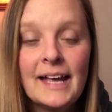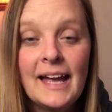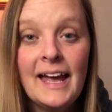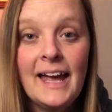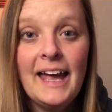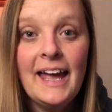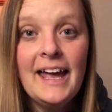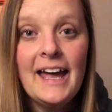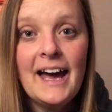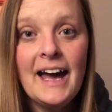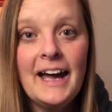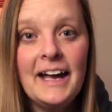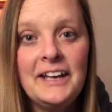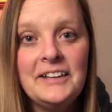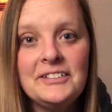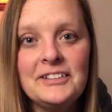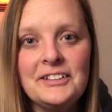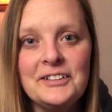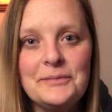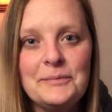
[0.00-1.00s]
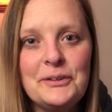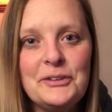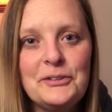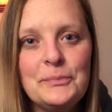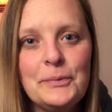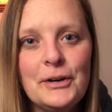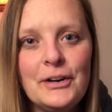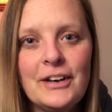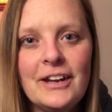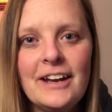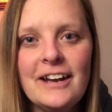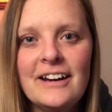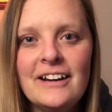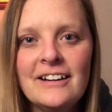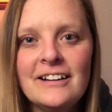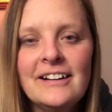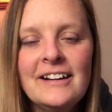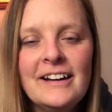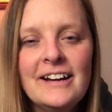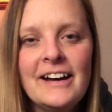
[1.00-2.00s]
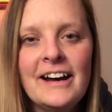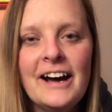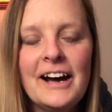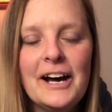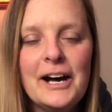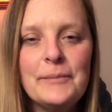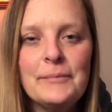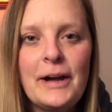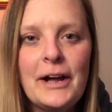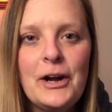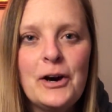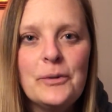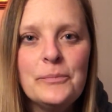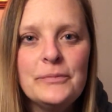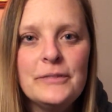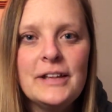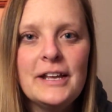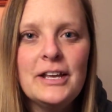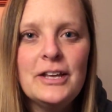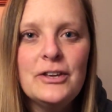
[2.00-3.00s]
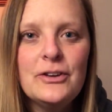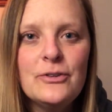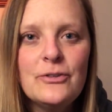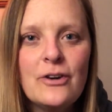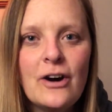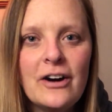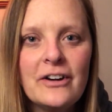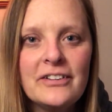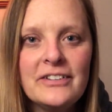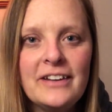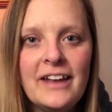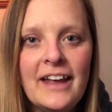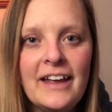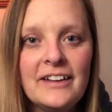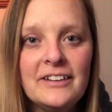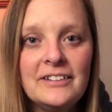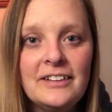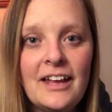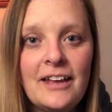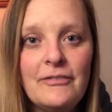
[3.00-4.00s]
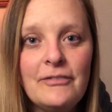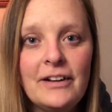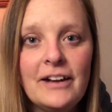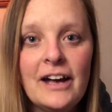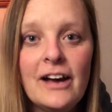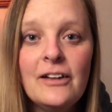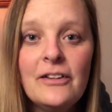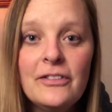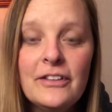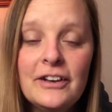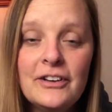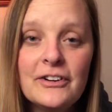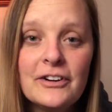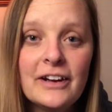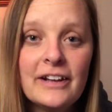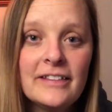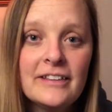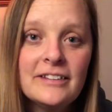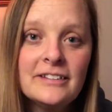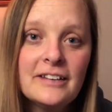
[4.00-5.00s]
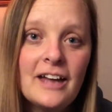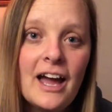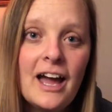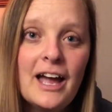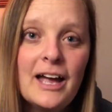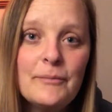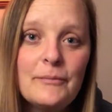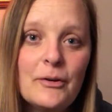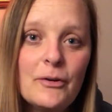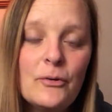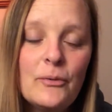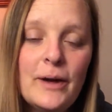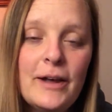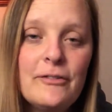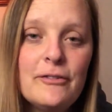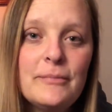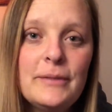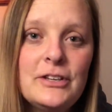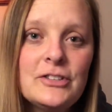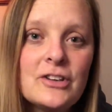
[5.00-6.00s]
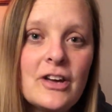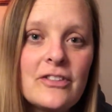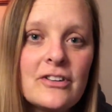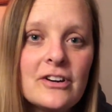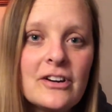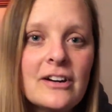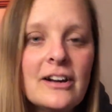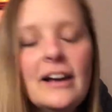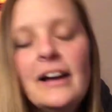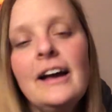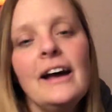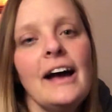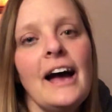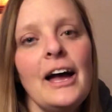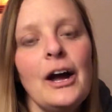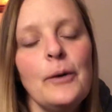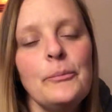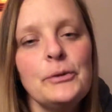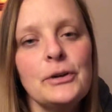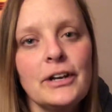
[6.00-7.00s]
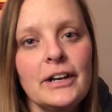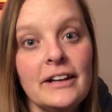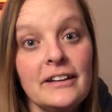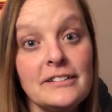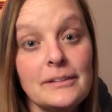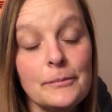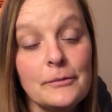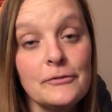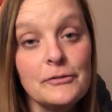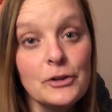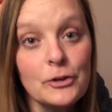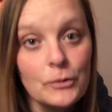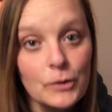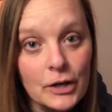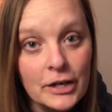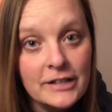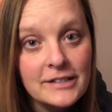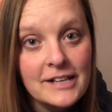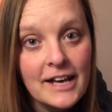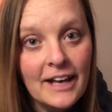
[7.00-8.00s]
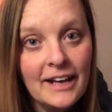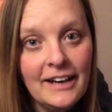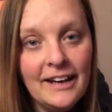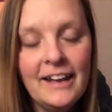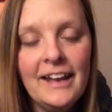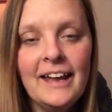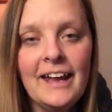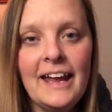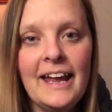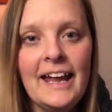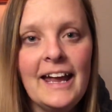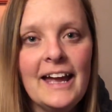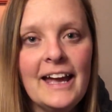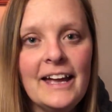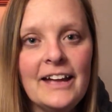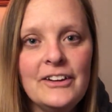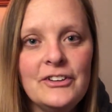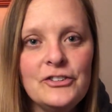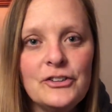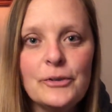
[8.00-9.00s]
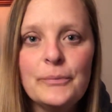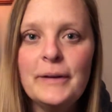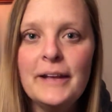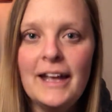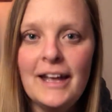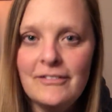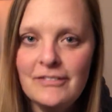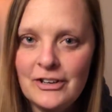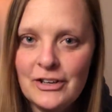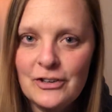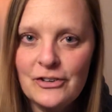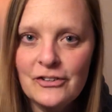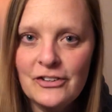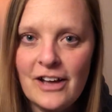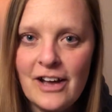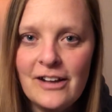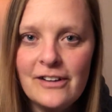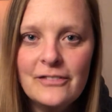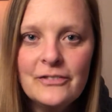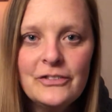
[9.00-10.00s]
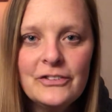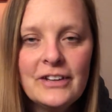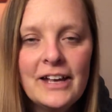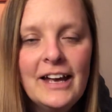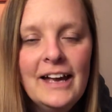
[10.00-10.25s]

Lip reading: Hey guys, it's Miss Burt here. I hope that you are staying safe and healthy during this time away from each other. I hope you're getting some of your work done and you're behaving yourselves.